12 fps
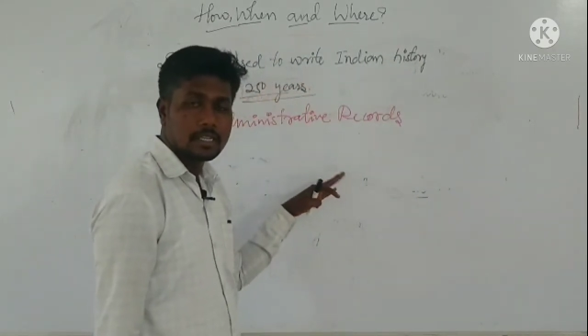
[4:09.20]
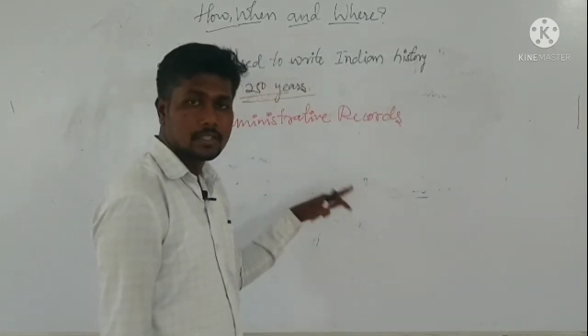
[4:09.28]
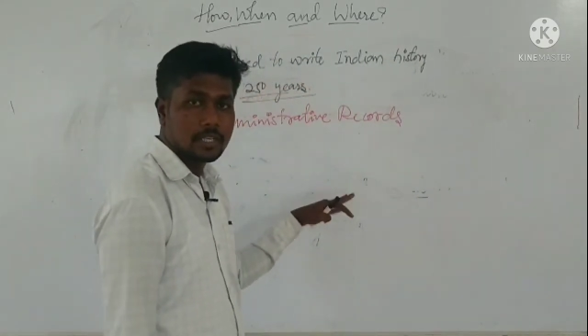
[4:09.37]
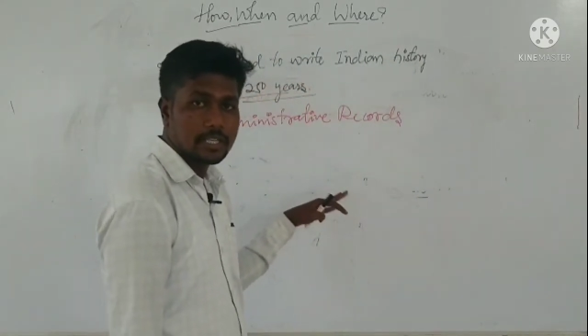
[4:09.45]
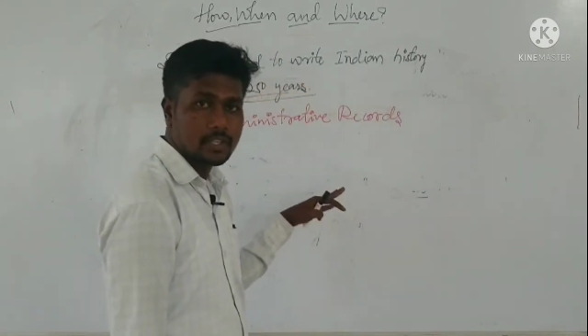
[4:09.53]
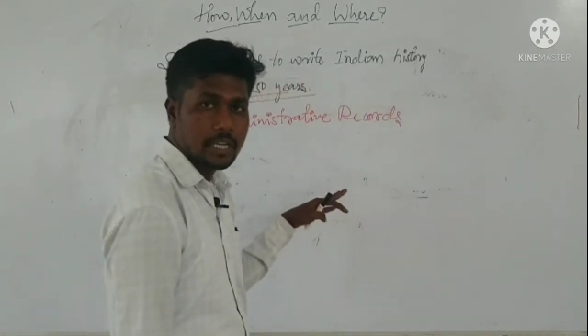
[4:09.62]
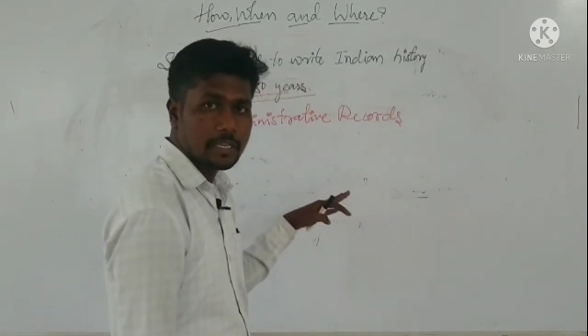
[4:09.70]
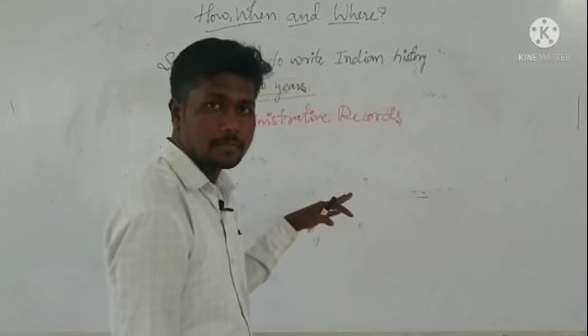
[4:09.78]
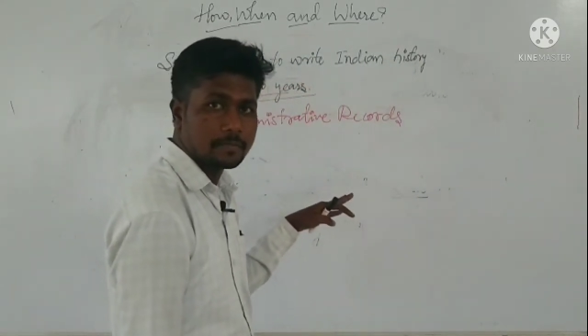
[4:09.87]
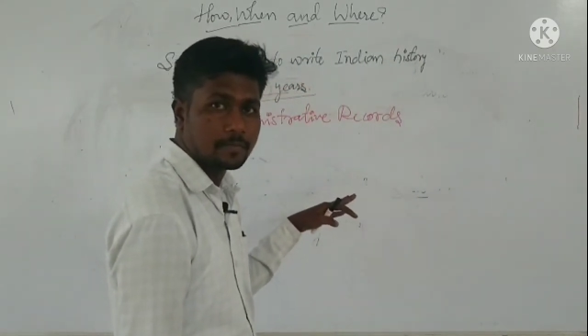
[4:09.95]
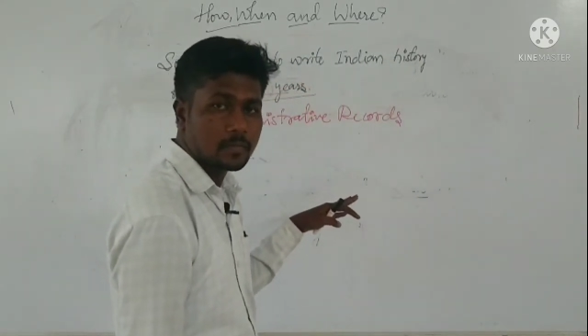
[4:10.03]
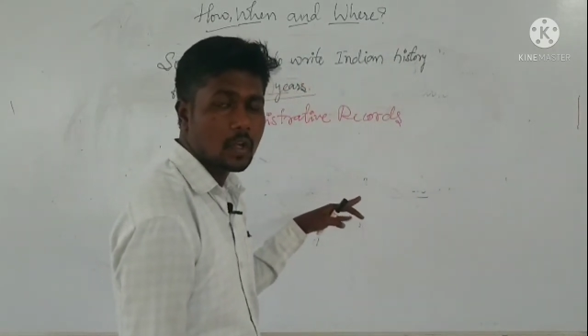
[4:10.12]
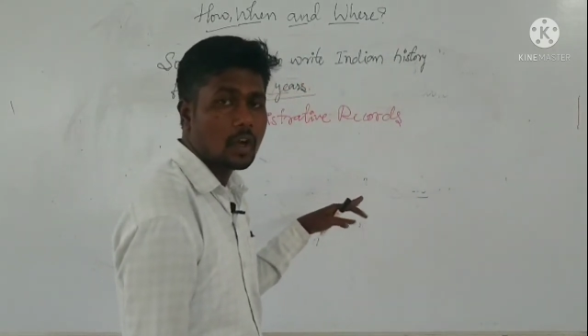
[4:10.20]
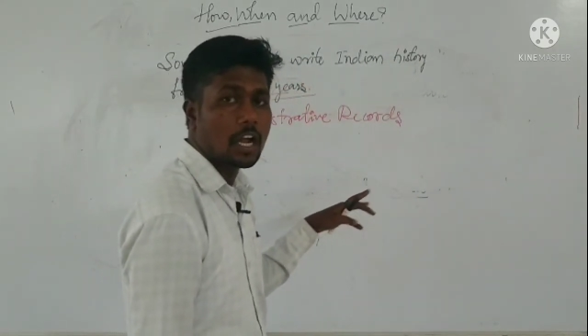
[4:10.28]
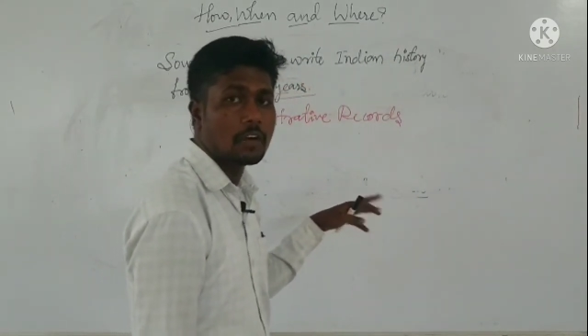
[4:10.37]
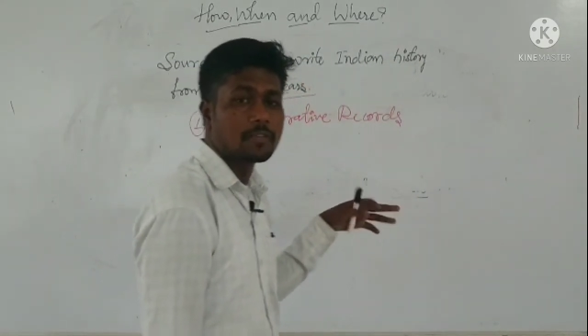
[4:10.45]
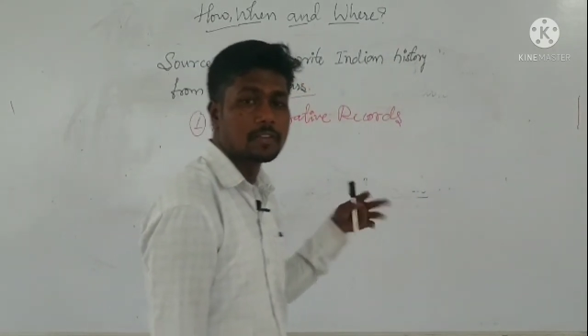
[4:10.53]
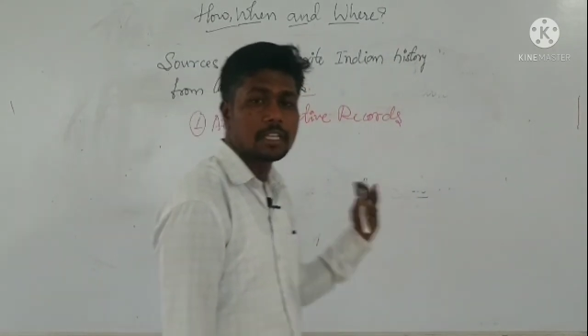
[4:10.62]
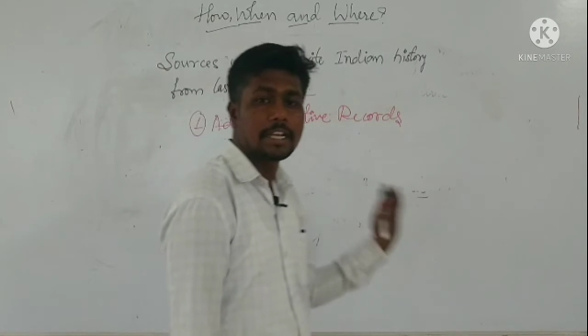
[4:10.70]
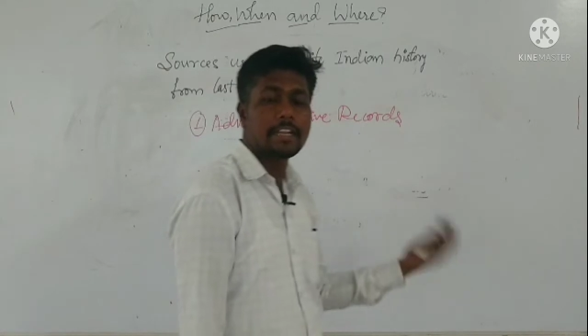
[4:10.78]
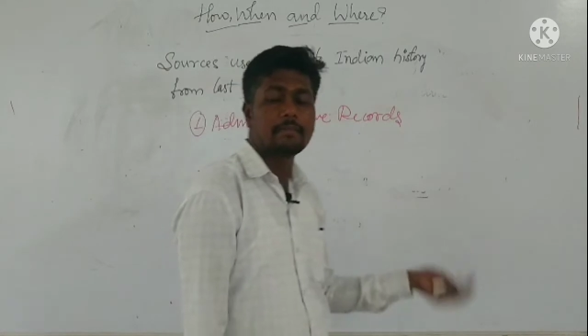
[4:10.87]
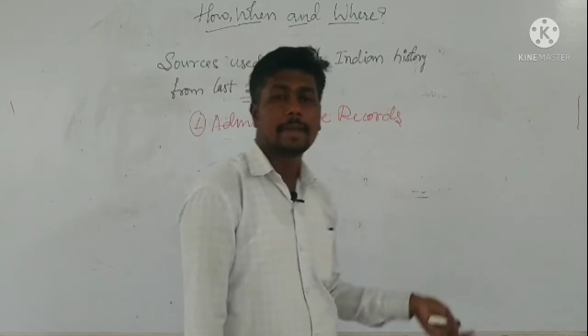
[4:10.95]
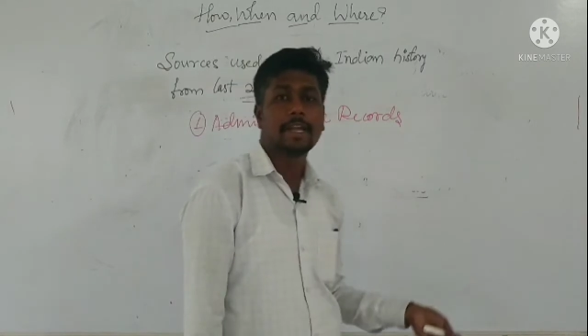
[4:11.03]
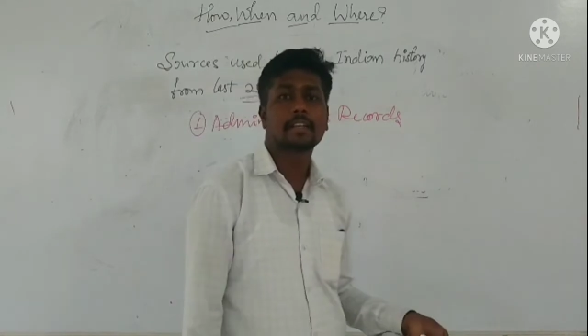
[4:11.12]
discussion or after the
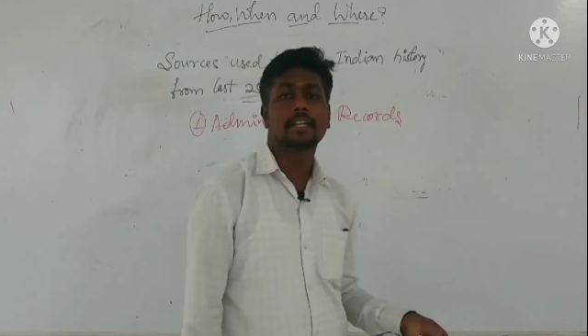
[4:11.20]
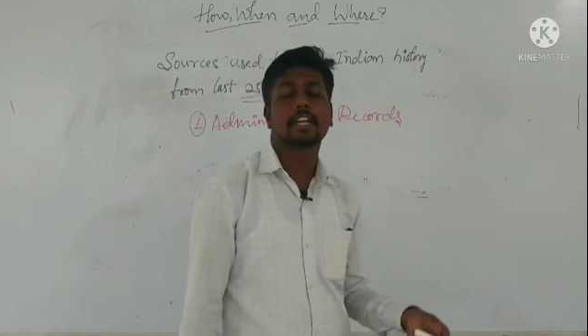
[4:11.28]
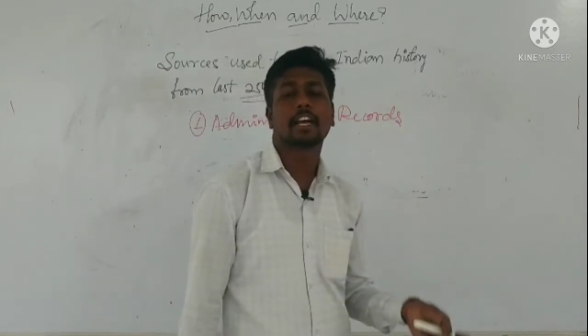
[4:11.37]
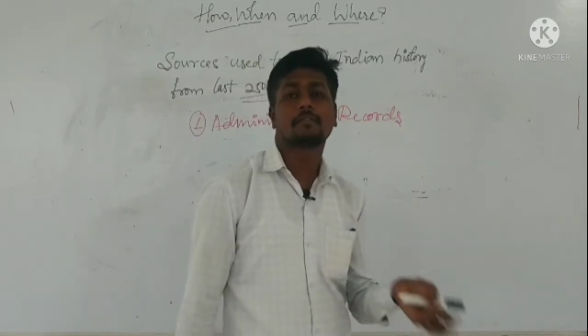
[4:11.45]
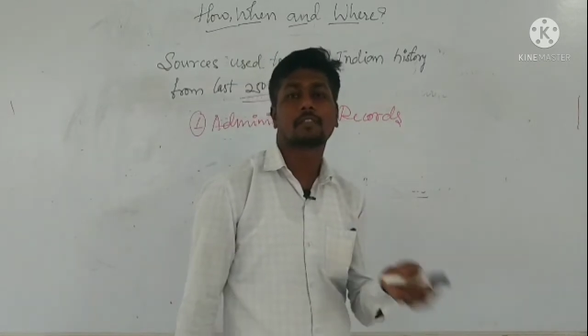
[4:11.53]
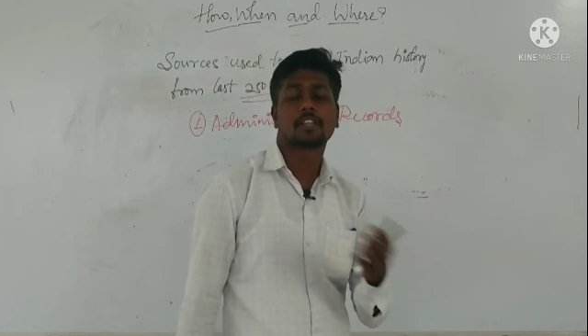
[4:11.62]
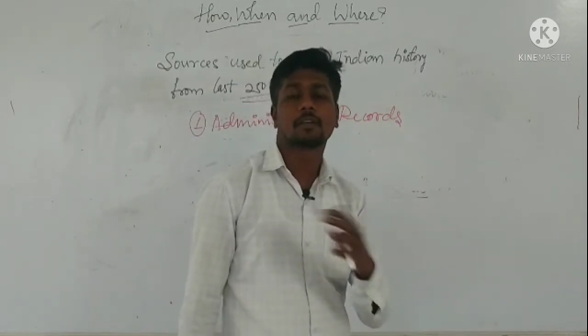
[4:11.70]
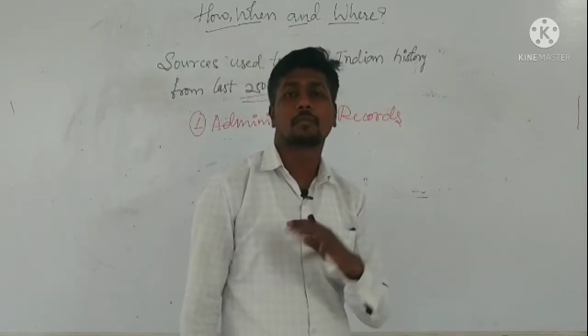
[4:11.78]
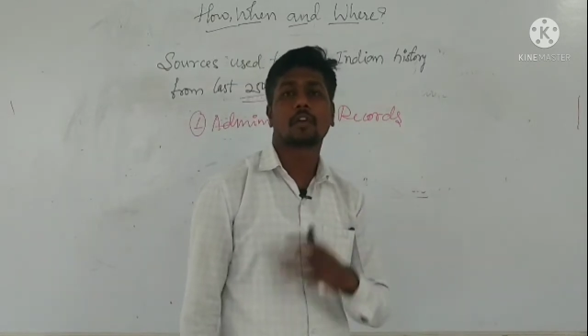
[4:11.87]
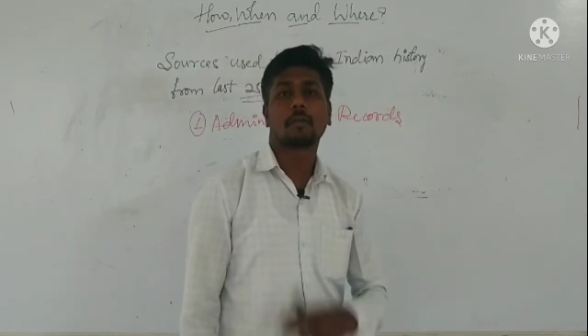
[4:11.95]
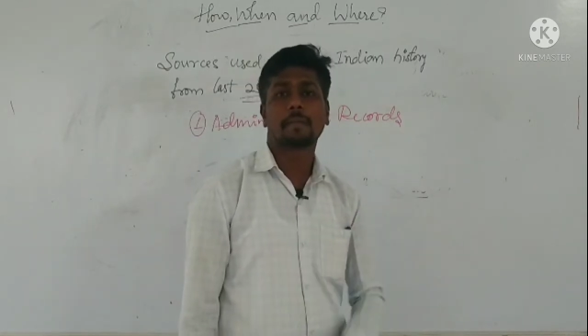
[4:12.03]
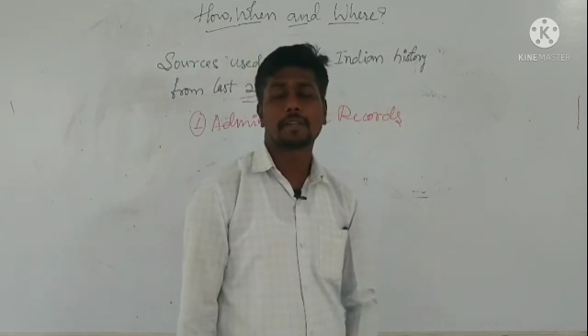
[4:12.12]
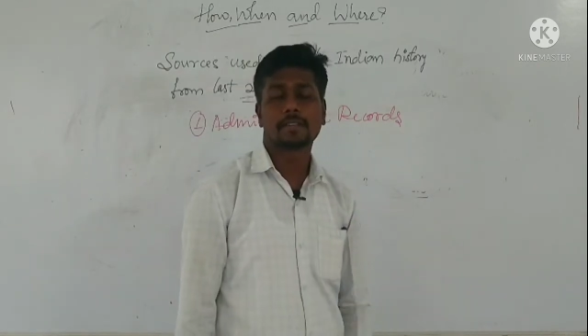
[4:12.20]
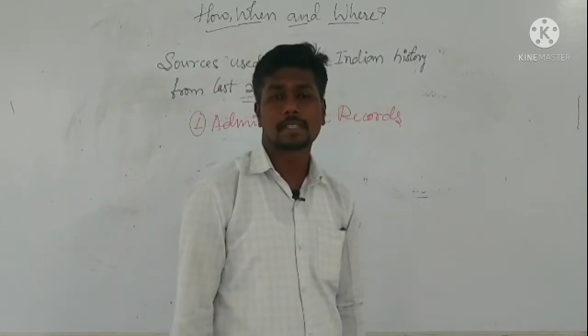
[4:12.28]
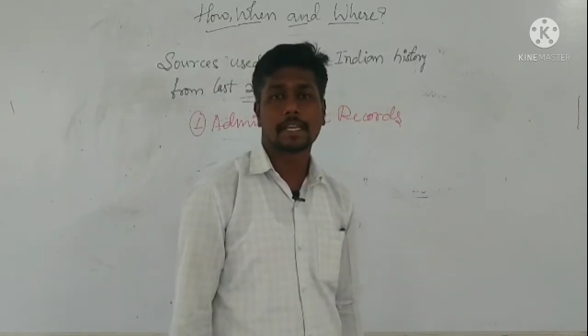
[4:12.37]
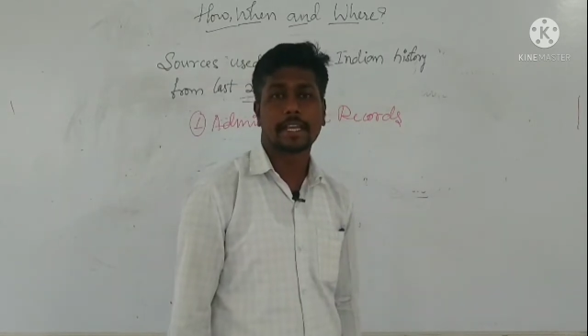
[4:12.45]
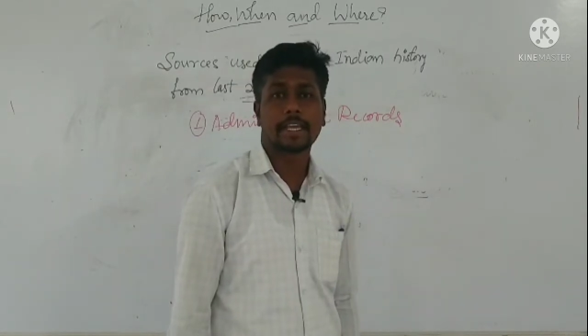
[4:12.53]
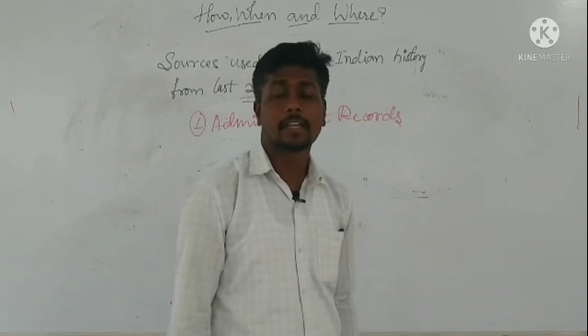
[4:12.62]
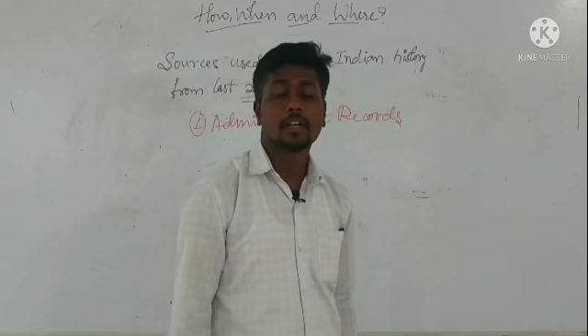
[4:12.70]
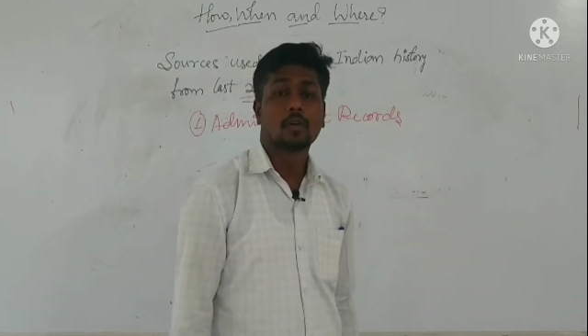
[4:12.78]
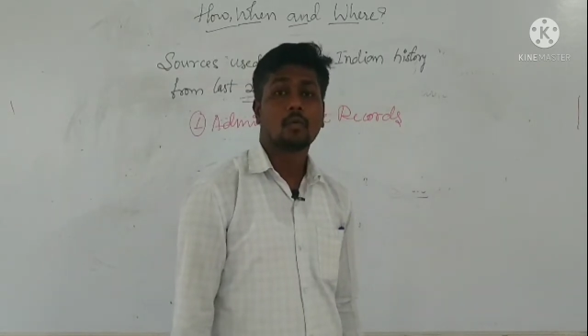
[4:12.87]
debate and after the proper study,